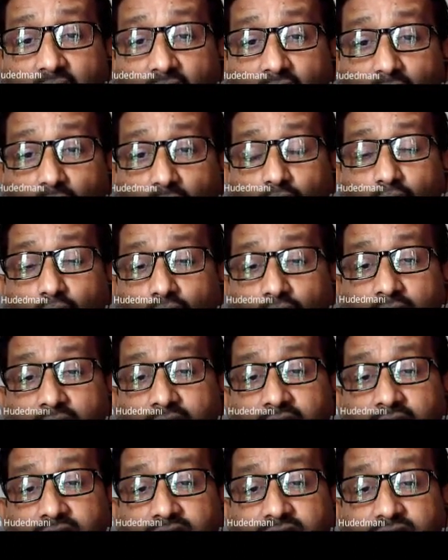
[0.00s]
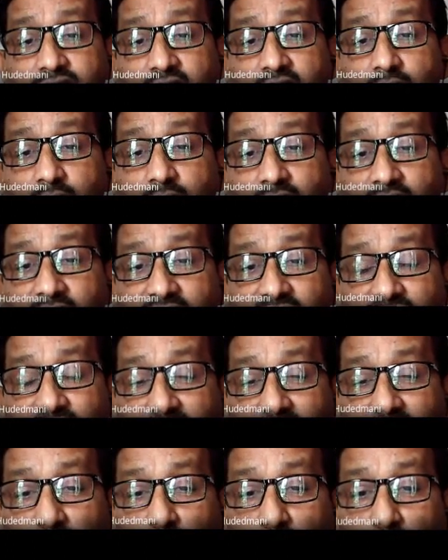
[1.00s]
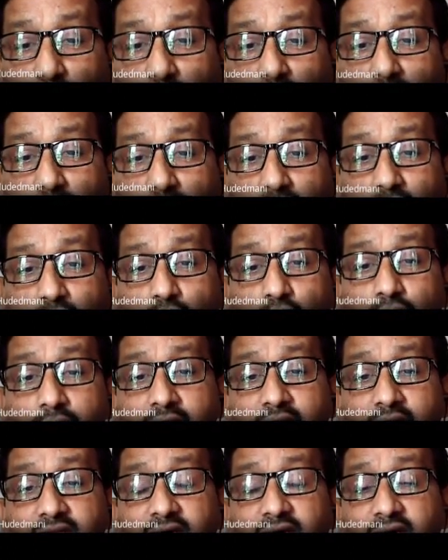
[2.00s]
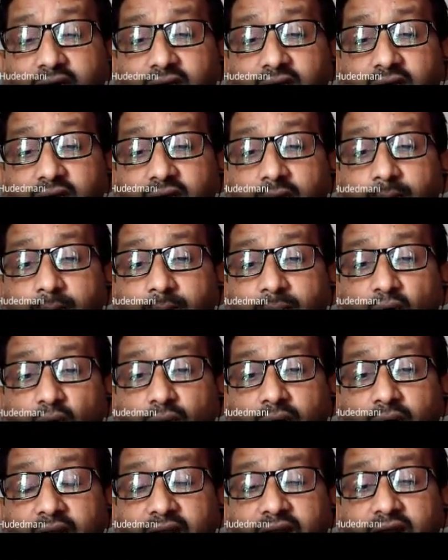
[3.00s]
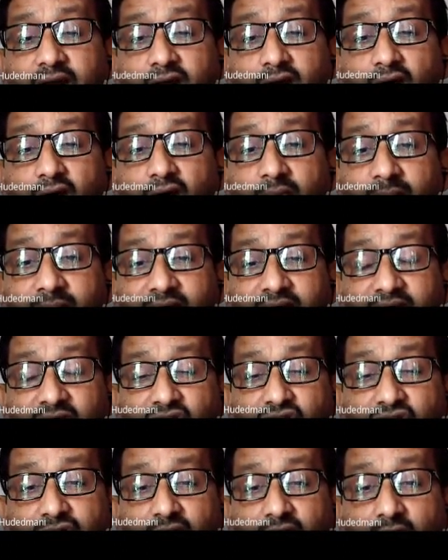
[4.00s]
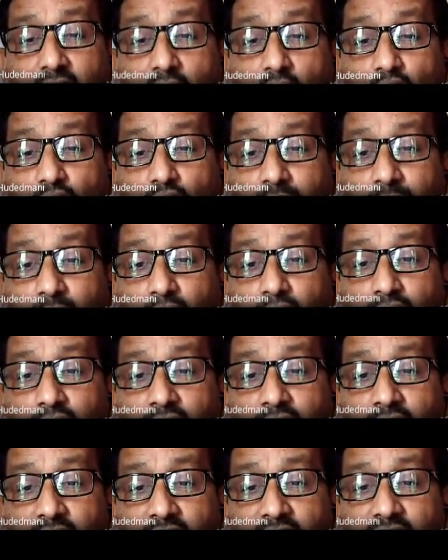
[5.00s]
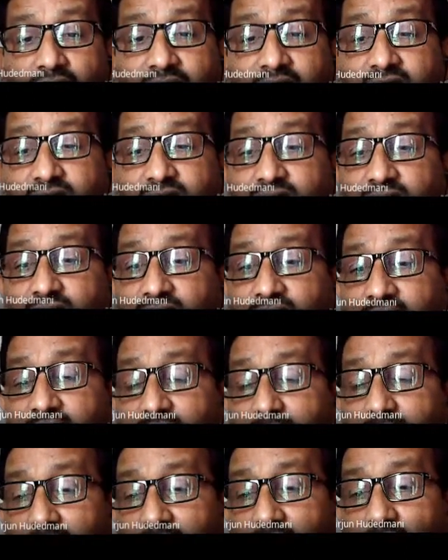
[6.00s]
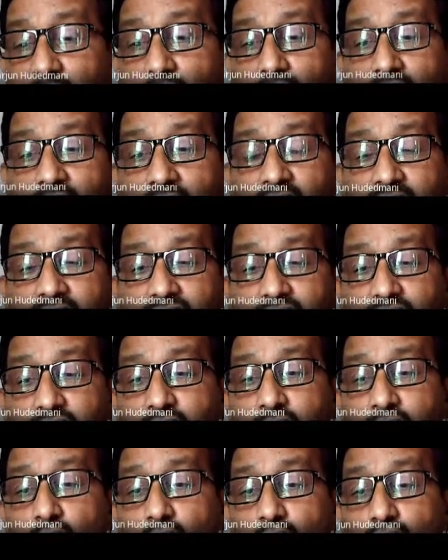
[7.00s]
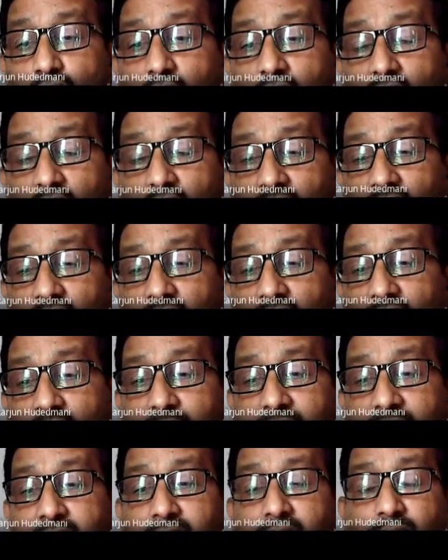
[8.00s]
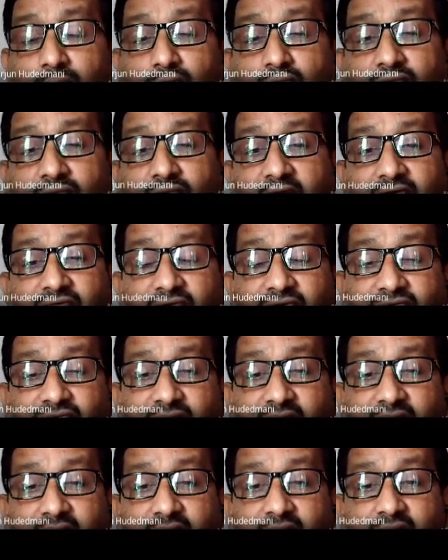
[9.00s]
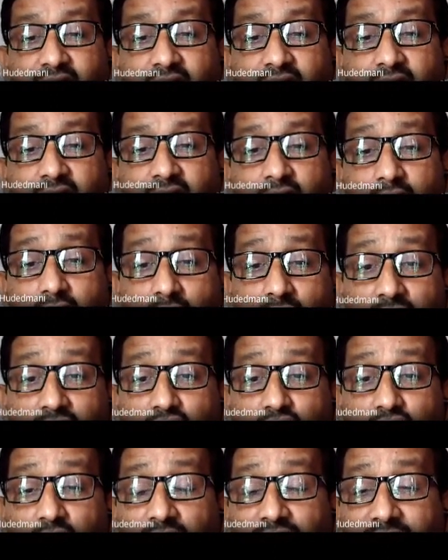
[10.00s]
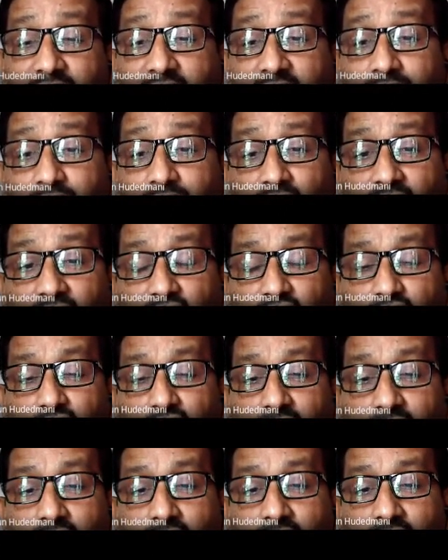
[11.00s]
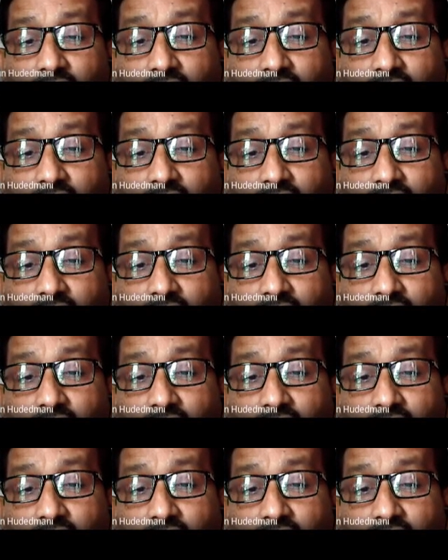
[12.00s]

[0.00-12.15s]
how C1 and C2 together provide a combinational output for a certain megawatt 0 to or minimum to 550 cost of their production.